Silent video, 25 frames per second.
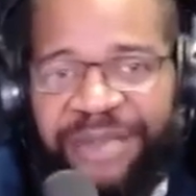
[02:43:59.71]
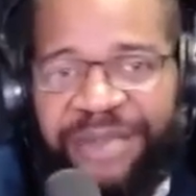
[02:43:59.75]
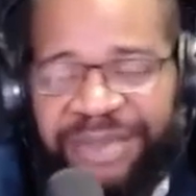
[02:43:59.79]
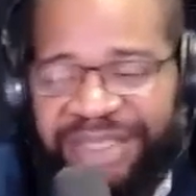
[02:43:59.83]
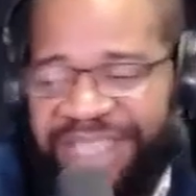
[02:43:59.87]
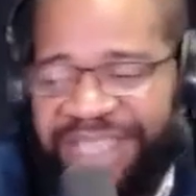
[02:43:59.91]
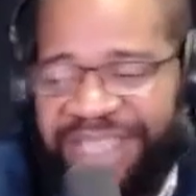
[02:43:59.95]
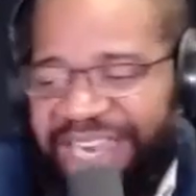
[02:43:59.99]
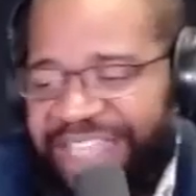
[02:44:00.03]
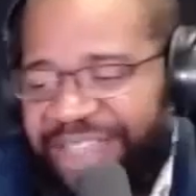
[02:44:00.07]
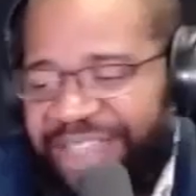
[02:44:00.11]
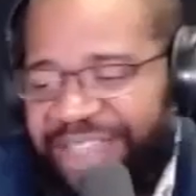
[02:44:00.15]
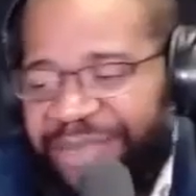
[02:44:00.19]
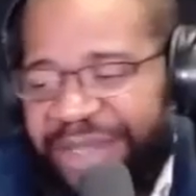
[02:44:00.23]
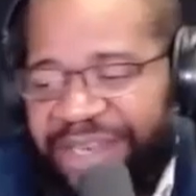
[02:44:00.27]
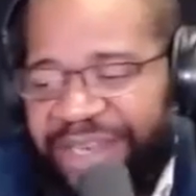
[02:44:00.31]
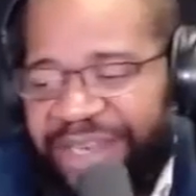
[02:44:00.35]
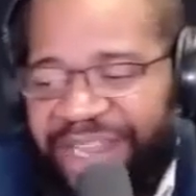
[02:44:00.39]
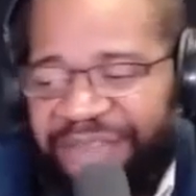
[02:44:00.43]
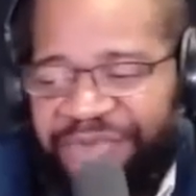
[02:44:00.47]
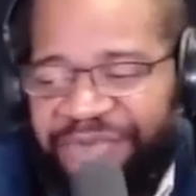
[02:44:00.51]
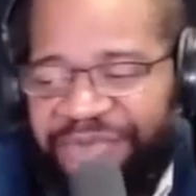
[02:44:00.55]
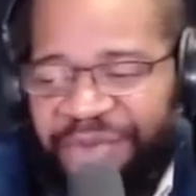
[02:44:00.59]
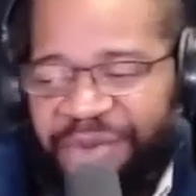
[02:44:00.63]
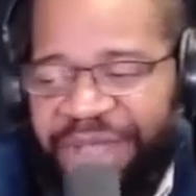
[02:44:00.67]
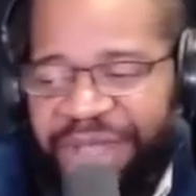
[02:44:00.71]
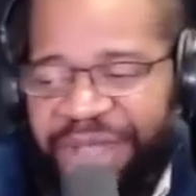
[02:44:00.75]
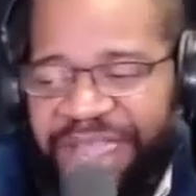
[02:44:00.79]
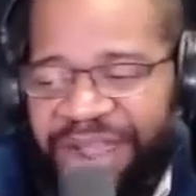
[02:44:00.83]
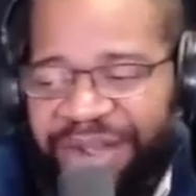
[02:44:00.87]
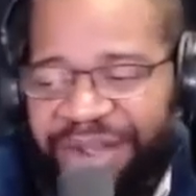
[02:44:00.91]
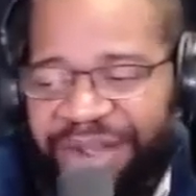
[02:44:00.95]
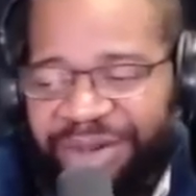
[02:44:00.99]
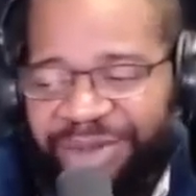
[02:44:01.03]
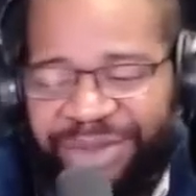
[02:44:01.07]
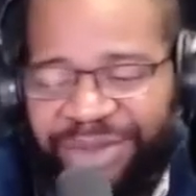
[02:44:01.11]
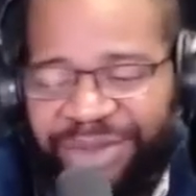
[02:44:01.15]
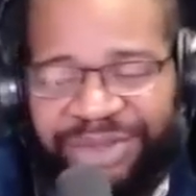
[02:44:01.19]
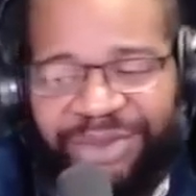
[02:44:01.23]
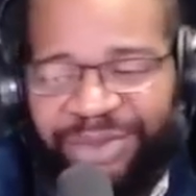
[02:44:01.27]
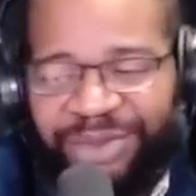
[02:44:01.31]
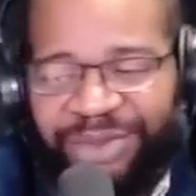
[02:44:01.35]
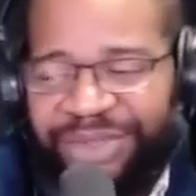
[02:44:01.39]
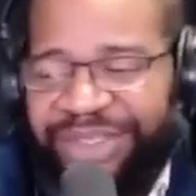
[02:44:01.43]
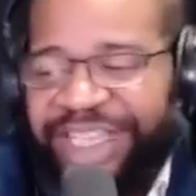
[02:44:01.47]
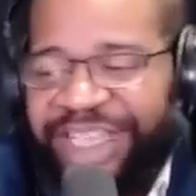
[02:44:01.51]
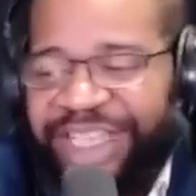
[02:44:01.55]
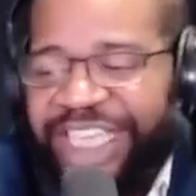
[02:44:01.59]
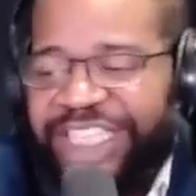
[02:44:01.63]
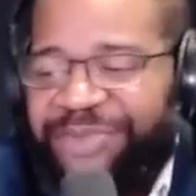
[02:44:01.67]
Shout out to my nephew Aaron, who's
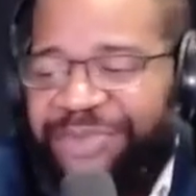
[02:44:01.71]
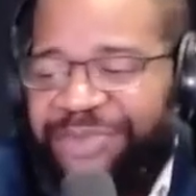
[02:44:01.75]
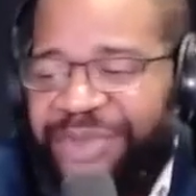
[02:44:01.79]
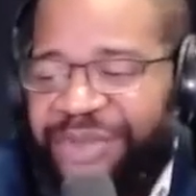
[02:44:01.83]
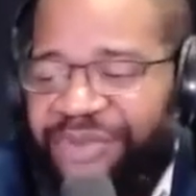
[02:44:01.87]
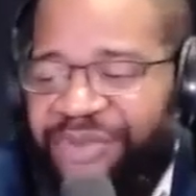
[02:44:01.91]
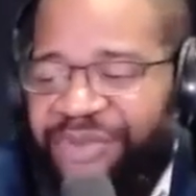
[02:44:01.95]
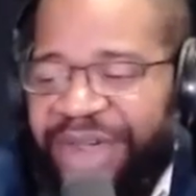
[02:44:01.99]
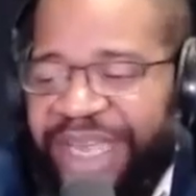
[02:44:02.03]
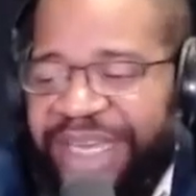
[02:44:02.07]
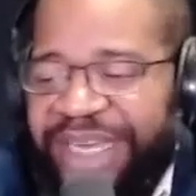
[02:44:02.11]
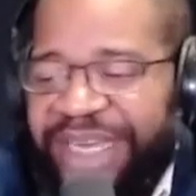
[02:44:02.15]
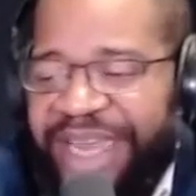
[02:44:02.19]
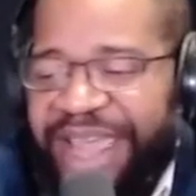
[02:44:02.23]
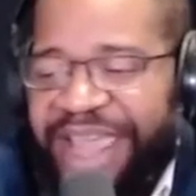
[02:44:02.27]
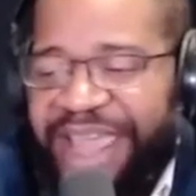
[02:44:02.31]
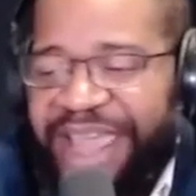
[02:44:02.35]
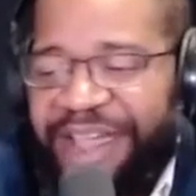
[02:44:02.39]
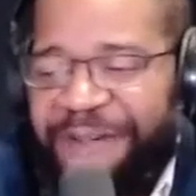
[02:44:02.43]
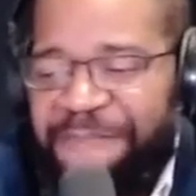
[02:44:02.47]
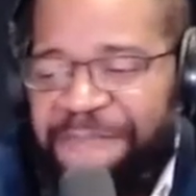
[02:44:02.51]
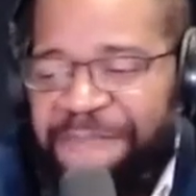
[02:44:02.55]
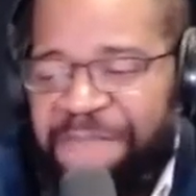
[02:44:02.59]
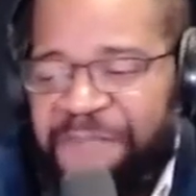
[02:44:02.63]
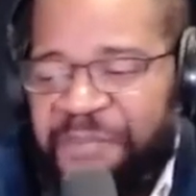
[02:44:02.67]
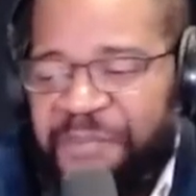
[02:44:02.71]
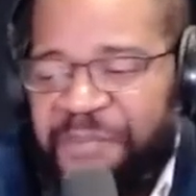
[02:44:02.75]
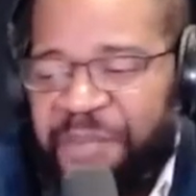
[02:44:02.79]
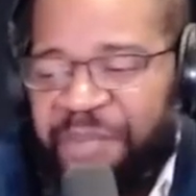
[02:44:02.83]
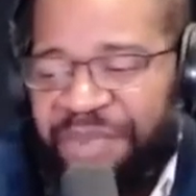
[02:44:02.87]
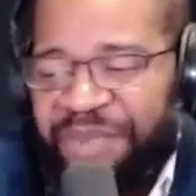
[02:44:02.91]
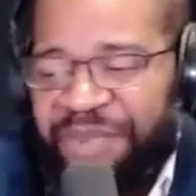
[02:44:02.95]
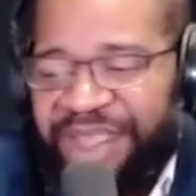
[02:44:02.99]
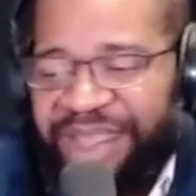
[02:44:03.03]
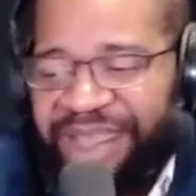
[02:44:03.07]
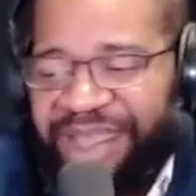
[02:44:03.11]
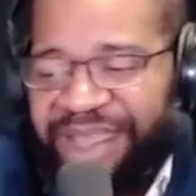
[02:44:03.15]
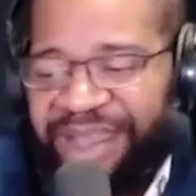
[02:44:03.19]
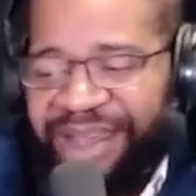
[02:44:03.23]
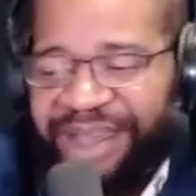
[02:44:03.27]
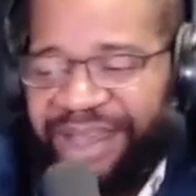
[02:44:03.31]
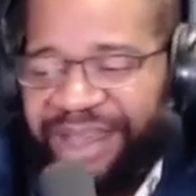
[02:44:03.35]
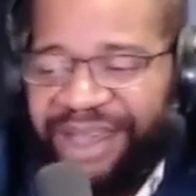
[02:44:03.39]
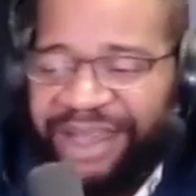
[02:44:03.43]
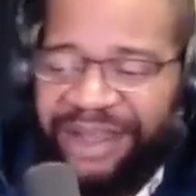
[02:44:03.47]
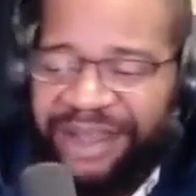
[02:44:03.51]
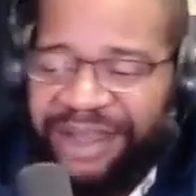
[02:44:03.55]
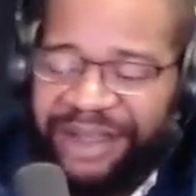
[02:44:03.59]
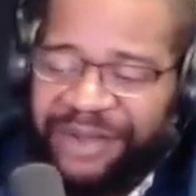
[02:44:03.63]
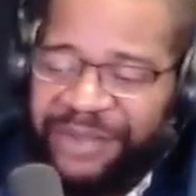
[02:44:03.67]
texting me right now,
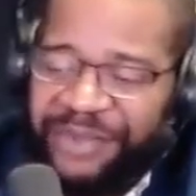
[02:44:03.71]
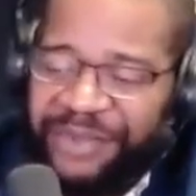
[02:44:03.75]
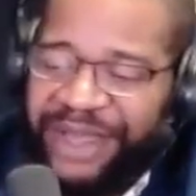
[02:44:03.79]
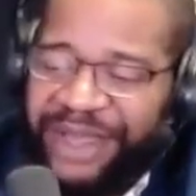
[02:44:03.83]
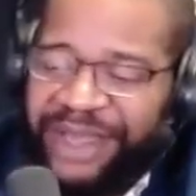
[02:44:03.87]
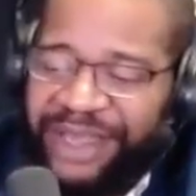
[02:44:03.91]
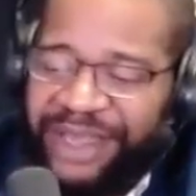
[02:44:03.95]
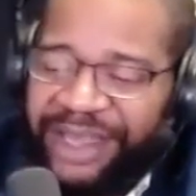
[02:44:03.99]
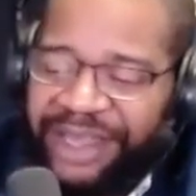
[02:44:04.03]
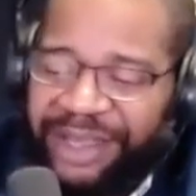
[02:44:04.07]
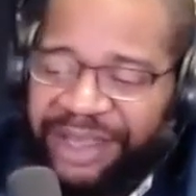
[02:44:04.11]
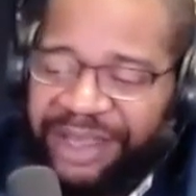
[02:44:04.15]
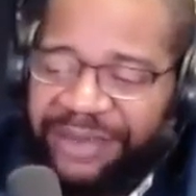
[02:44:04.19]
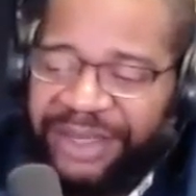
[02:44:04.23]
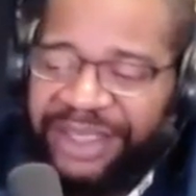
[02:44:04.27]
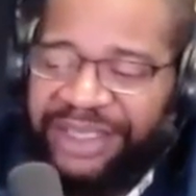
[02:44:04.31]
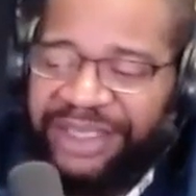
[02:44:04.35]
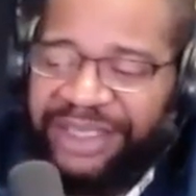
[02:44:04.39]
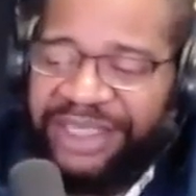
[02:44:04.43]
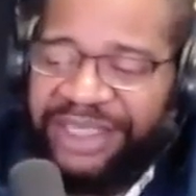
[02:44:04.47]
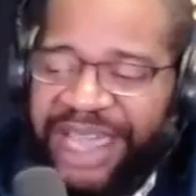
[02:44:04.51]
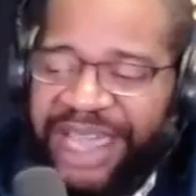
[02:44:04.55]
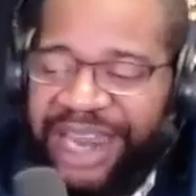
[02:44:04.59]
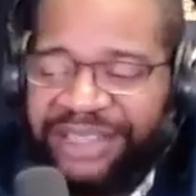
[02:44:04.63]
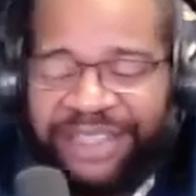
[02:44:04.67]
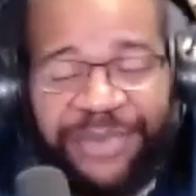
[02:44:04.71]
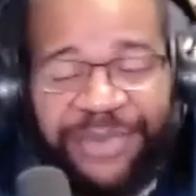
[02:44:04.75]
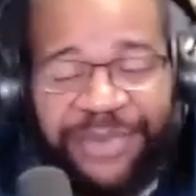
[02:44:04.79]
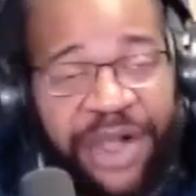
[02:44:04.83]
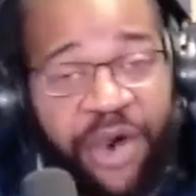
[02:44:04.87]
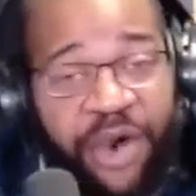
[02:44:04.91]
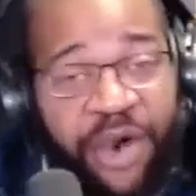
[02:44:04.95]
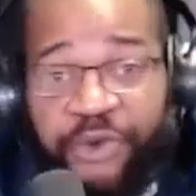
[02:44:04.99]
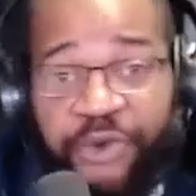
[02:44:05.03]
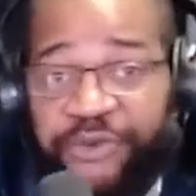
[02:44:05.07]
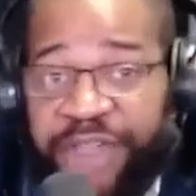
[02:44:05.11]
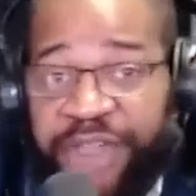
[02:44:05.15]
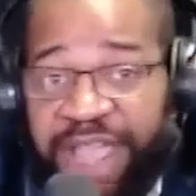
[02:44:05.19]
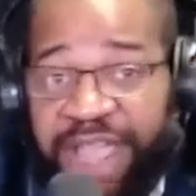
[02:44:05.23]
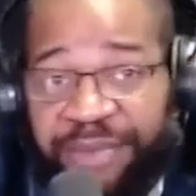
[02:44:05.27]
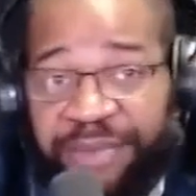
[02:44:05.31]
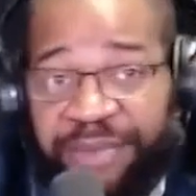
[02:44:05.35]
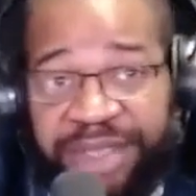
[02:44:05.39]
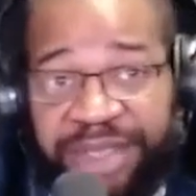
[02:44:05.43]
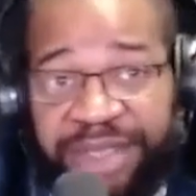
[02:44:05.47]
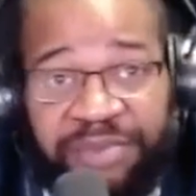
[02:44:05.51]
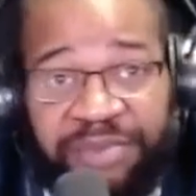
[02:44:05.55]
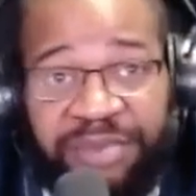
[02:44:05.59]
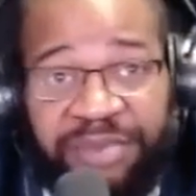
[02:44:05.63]
and shout my whole family.